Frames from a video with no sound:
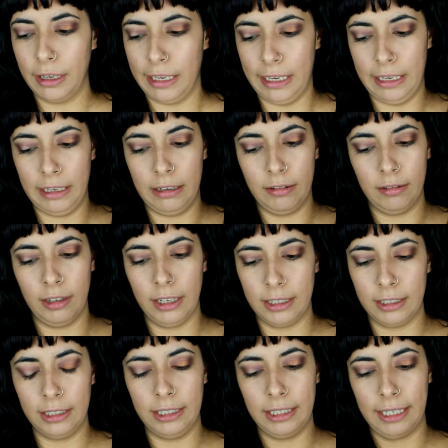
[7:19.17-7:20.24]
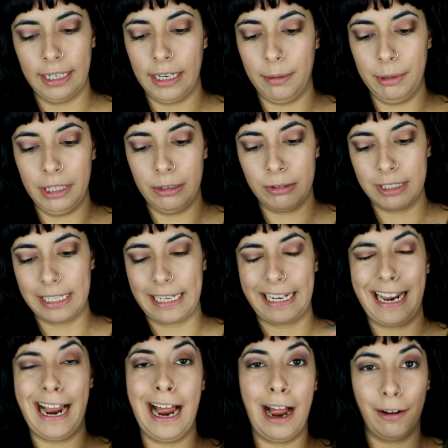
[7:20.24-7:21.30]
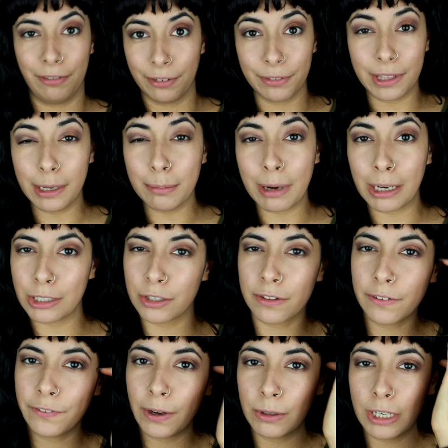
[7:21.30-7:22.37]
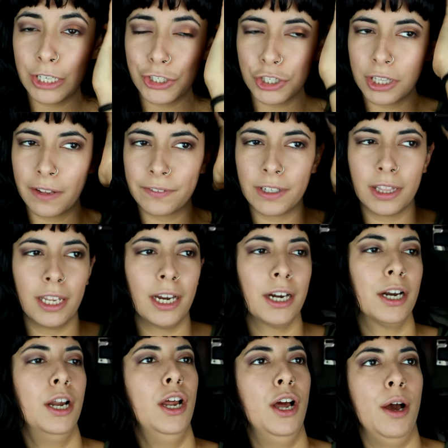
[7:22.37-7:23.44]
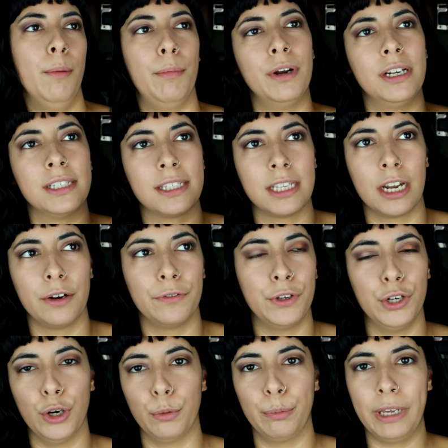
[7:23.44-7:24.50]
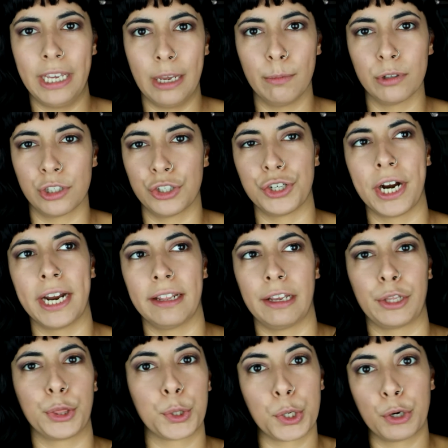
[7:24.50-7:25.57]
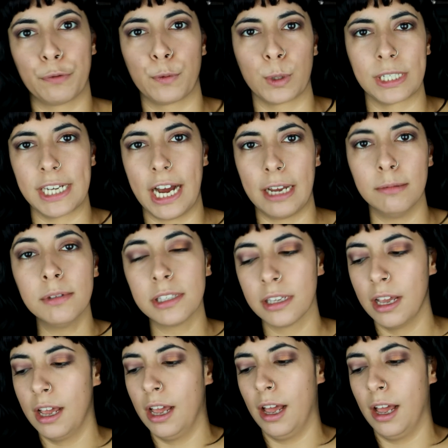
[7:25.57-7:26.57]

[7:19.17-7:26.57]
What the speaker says: and luckily, like, I mean, there was like half of the amount of the foundation left in there, but instead of, you know, being able to try it like 3 or 4 times,